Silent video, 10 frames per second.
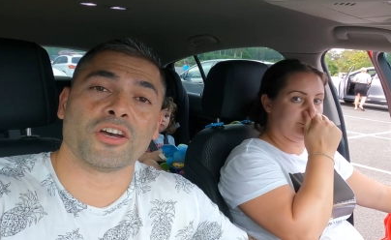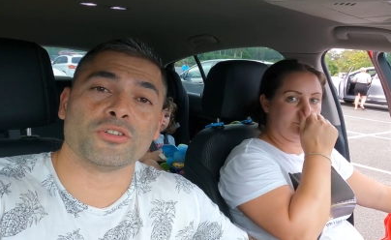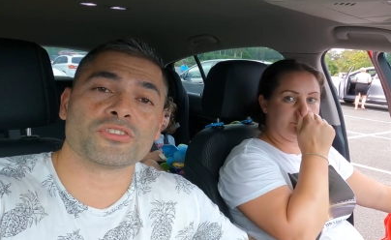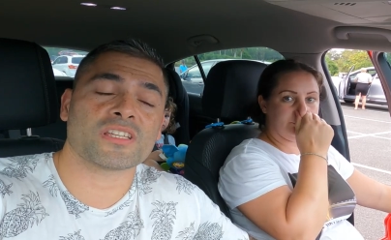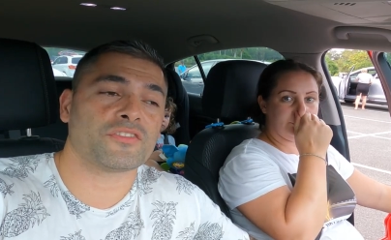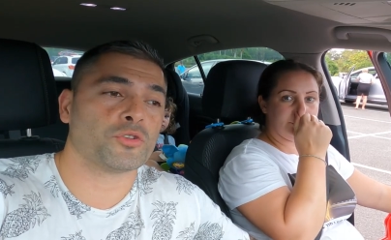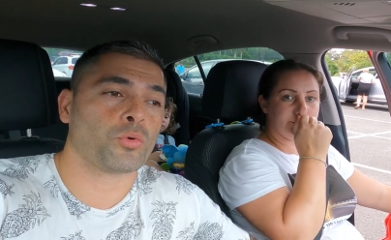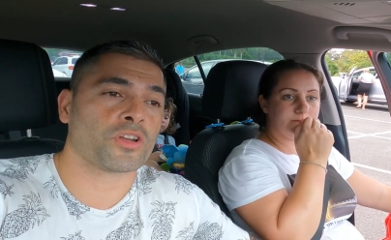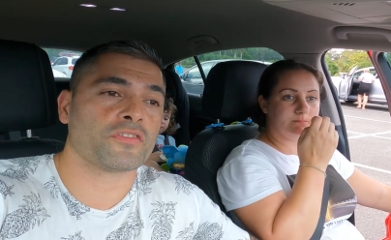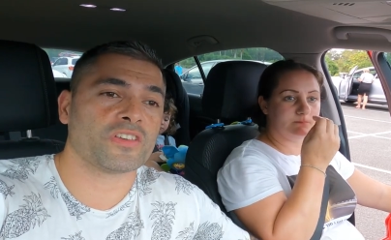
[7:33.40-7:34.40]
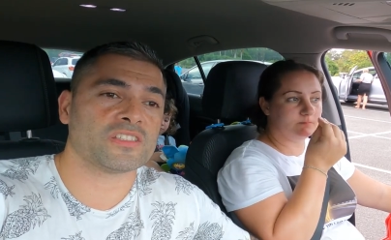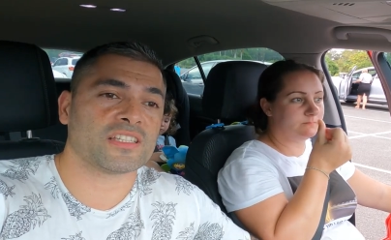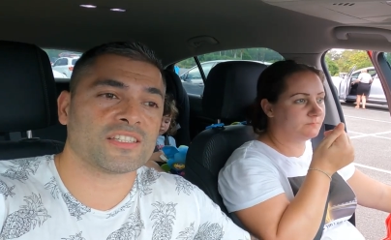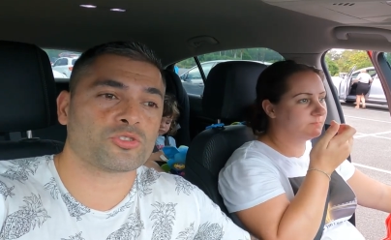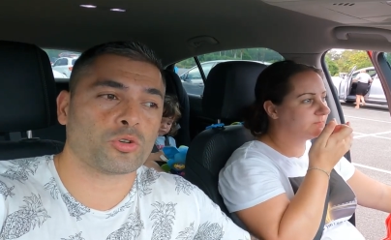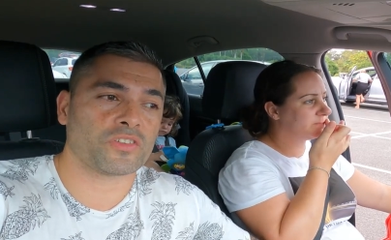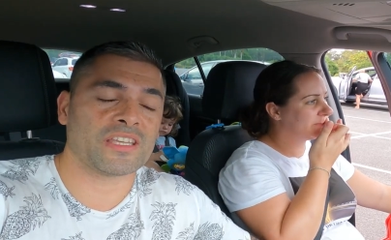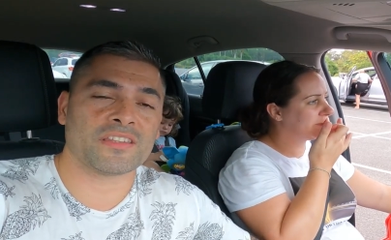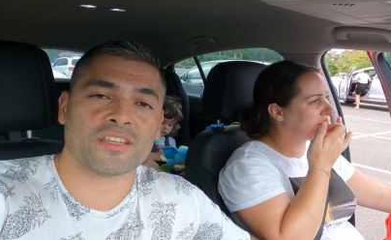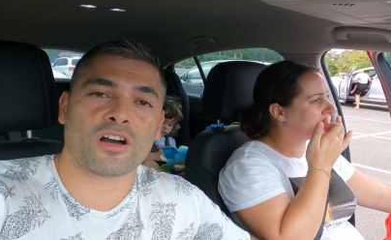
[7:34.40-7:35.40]
Speaker 1: note, if you want to visit sort of in
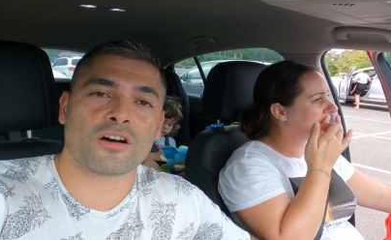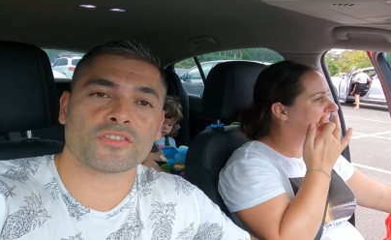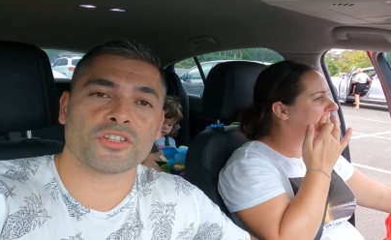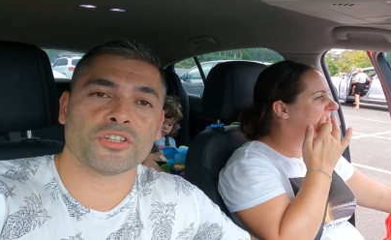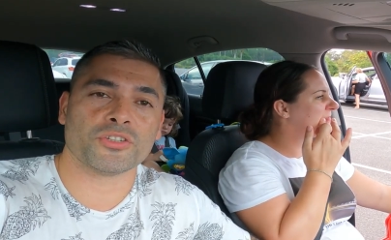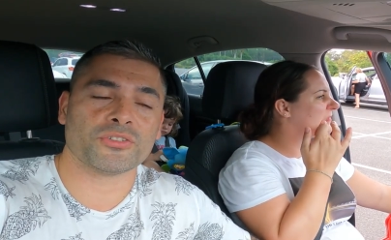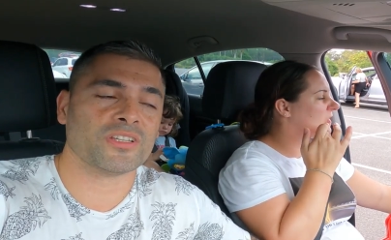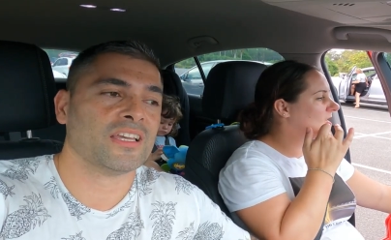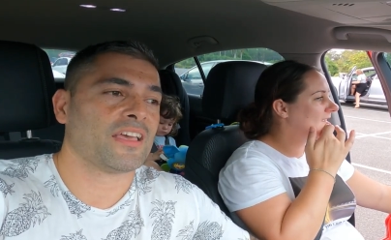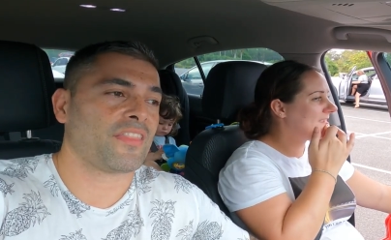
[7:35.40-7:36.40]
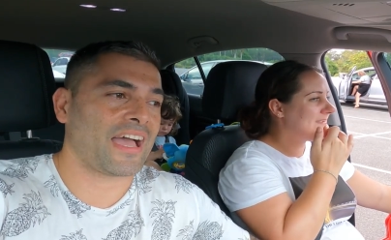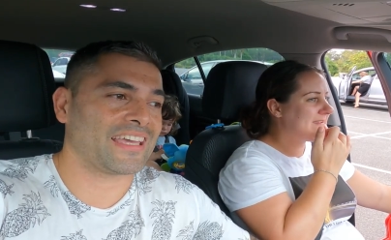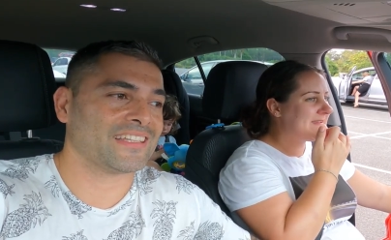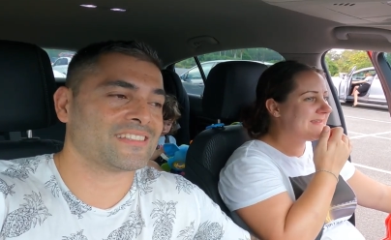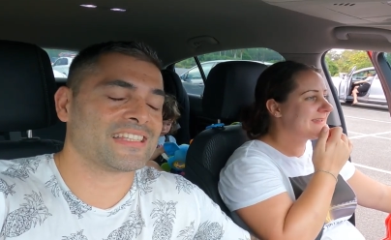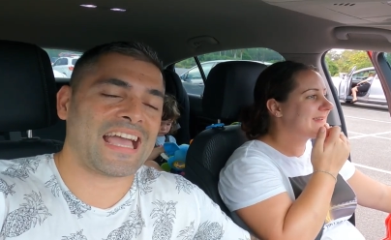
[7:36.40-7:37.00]
the afternoon, that is